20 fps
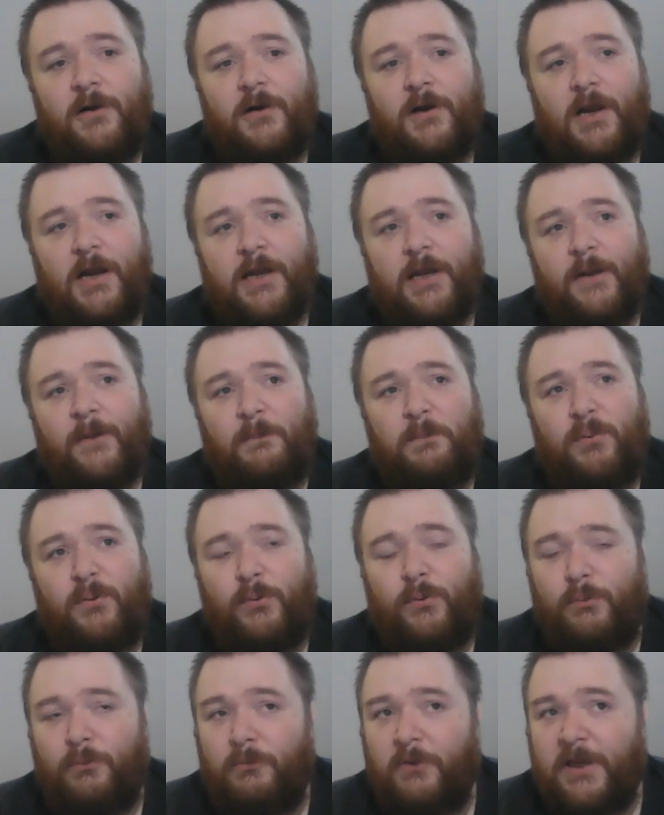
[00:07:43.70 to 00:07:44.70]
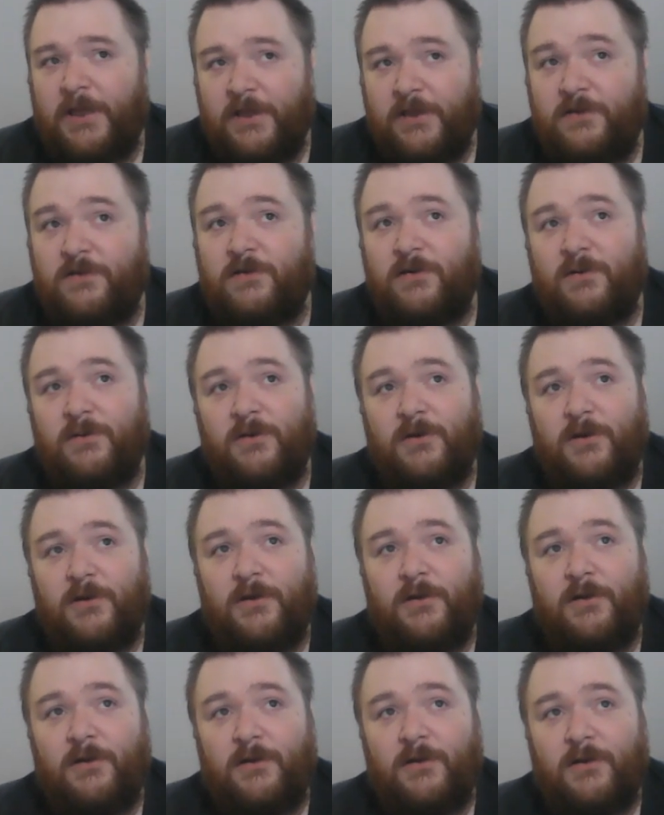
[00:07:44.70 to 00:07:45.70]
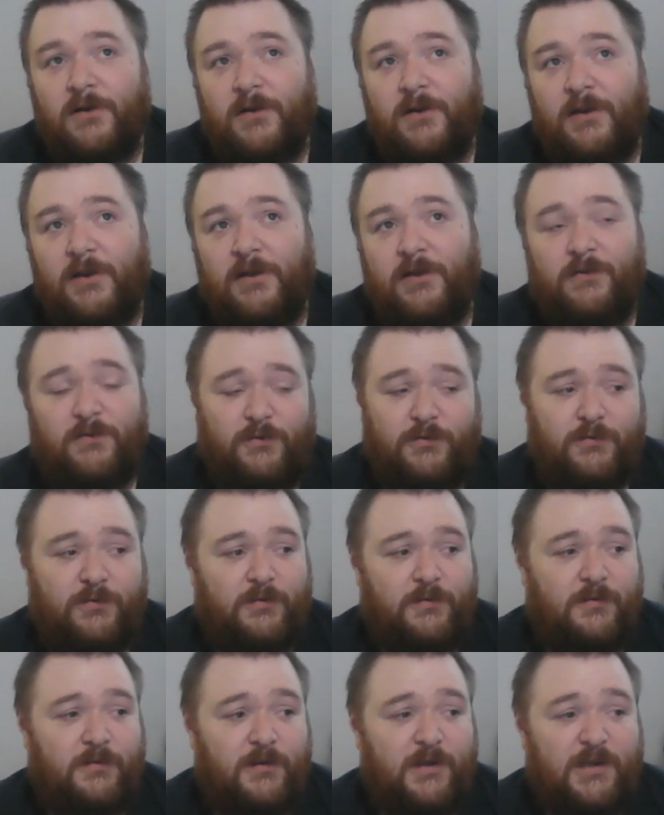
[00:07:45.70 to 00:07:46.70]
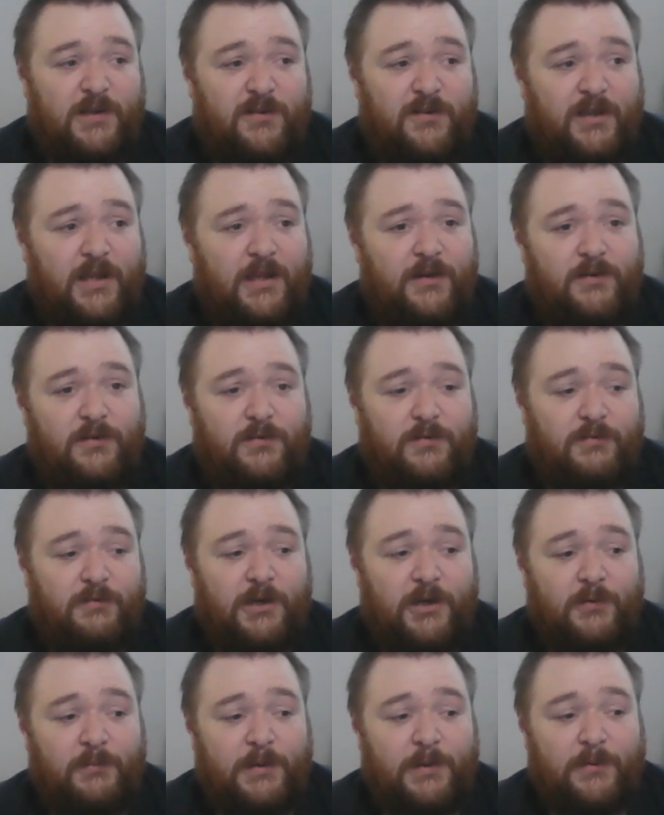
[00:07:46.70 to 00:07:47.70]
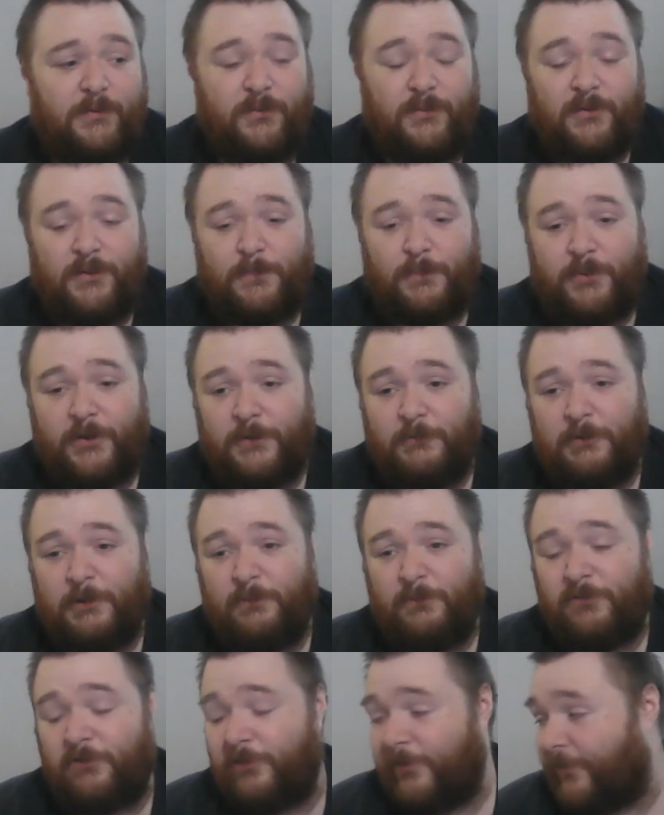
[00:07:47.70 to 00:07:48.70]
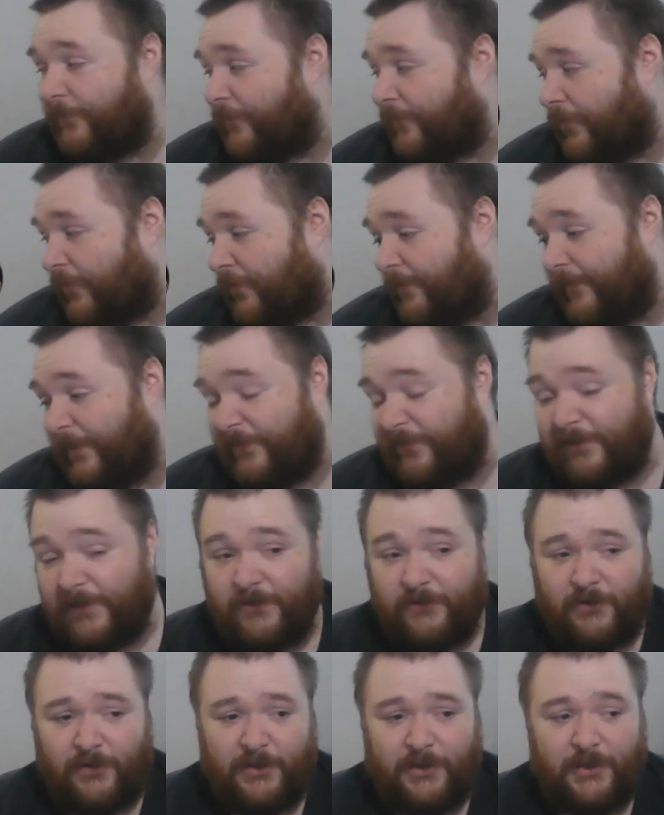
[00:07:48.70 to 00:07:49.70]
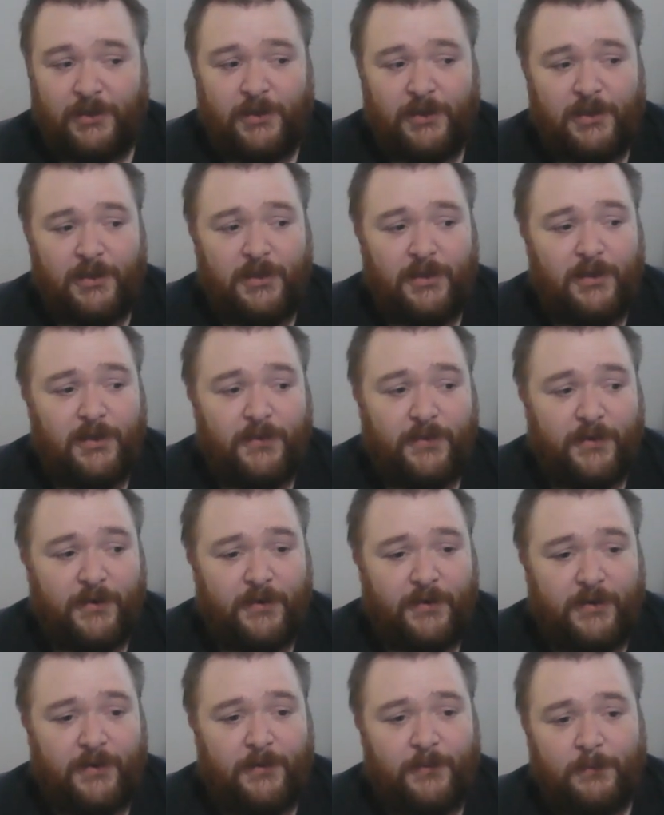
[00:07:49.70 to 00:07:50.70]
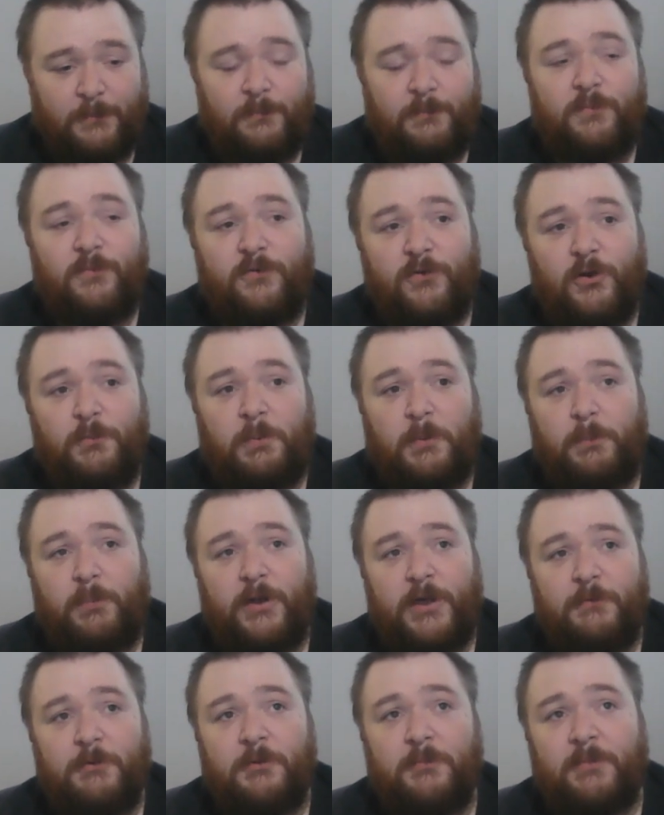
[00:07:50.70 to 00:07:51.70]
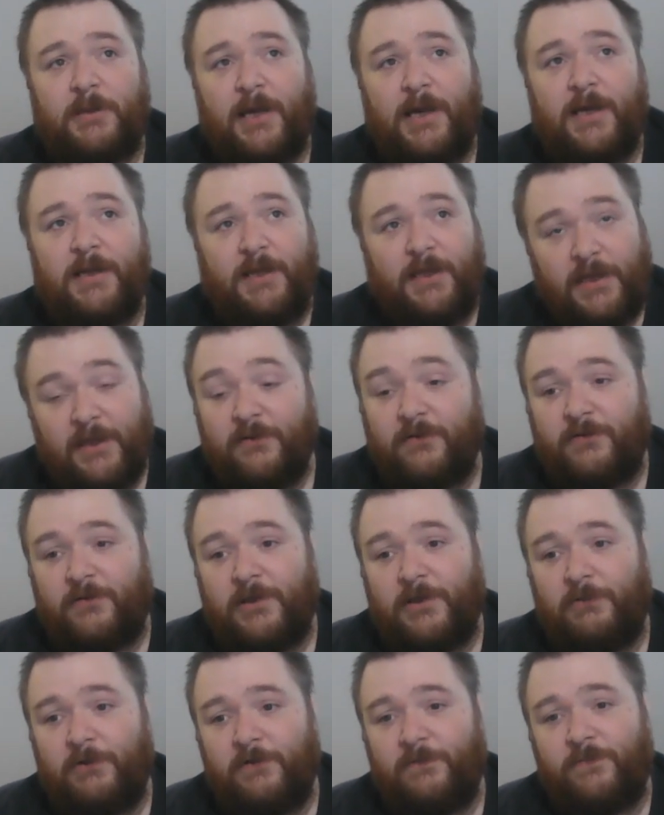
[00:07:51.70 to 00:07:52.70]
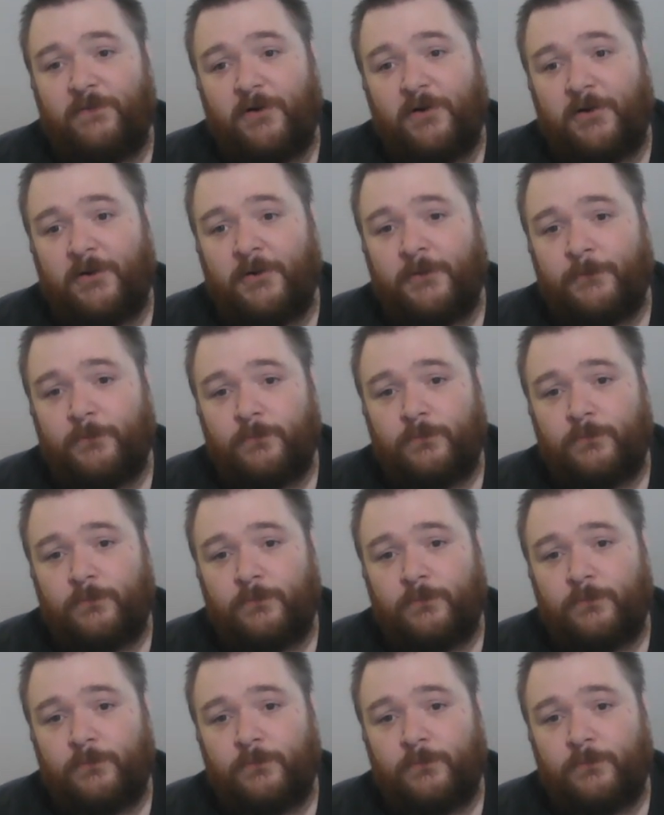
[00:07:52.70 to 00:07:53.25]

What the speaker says: And I'm pretty sure they said straight up when they're doing the premium stuff, or it says on it, that the super premium card is a Series 4.